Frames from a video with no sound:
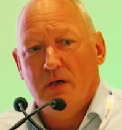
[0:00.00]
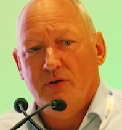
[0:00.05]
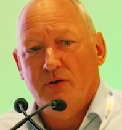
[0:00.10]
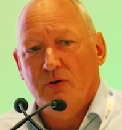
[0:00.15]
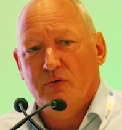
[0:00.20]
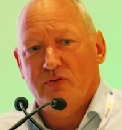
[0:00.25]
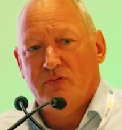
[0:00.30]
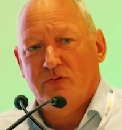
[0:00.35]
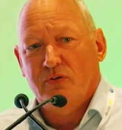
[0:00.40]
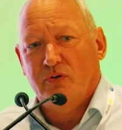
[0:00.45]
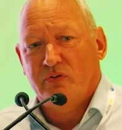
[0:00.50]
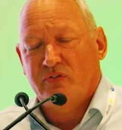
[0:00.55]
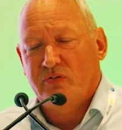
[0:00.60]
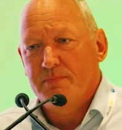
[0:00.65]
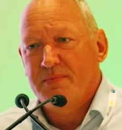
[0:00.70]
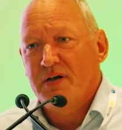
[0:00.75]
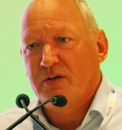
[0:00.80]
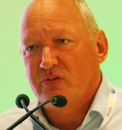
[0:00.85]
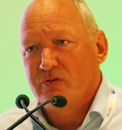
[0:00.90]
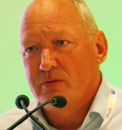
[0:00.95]
not
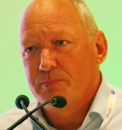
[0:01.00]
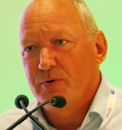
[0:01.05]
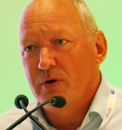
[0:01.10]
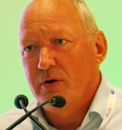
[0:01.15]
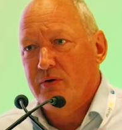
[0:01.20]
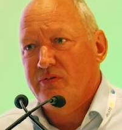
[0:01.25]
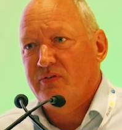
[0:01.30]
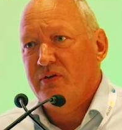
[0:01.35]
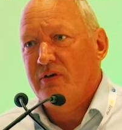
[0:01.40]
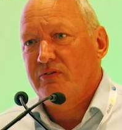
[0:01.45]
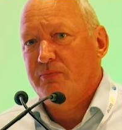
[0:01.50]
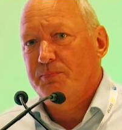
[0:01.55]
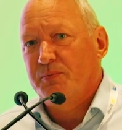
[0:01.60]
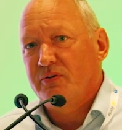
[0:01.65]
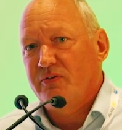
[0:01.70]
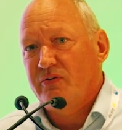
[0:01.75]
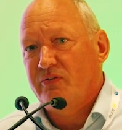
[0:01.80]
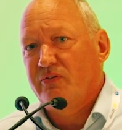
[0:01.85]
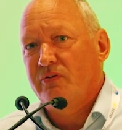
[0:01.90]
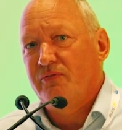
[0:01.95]
so much the process,
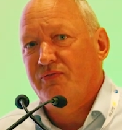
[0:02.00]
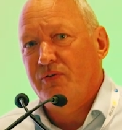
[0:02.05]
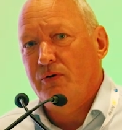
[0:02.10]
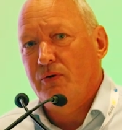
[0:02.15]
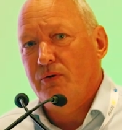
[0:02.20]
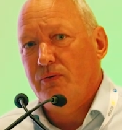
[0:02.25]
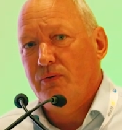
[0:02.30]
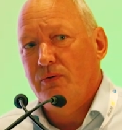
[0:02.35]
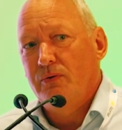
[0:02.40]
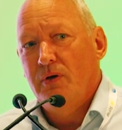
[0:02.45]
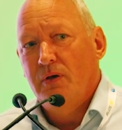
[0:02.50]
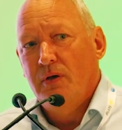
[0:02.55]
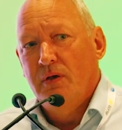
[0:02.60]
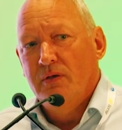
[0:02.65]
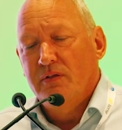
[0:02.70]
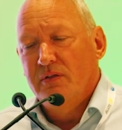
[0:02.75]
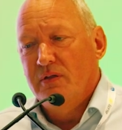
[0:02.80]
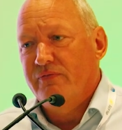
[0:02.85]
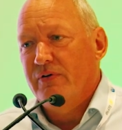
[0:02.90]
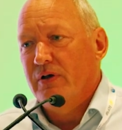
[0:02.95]
but just a few
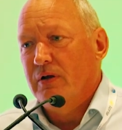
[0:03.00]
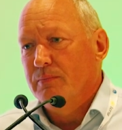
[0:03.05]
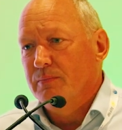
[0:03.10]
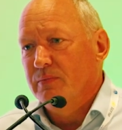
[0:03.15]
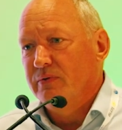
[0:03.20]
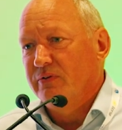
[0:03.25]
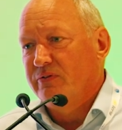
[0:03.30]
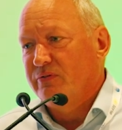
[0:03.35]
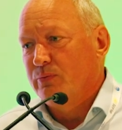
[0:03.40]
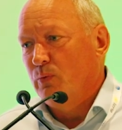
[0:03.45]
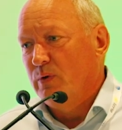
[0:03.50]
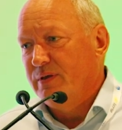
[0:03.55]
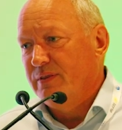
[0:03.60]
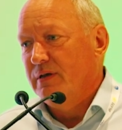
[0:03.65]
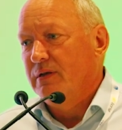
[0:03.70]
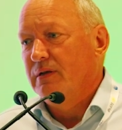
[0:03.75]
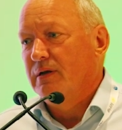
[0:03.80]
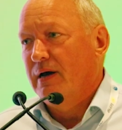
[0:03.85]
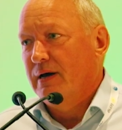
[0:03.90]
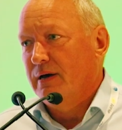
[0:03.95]
developments
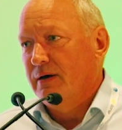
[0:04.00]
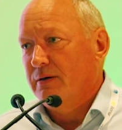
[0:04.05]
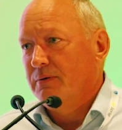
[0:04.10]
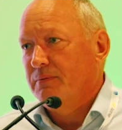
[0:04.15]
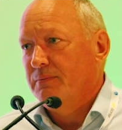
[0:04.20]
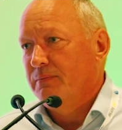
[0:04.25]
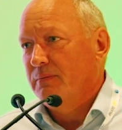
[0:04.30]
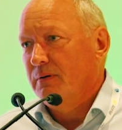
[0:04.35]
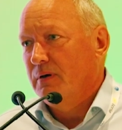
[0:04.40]
within our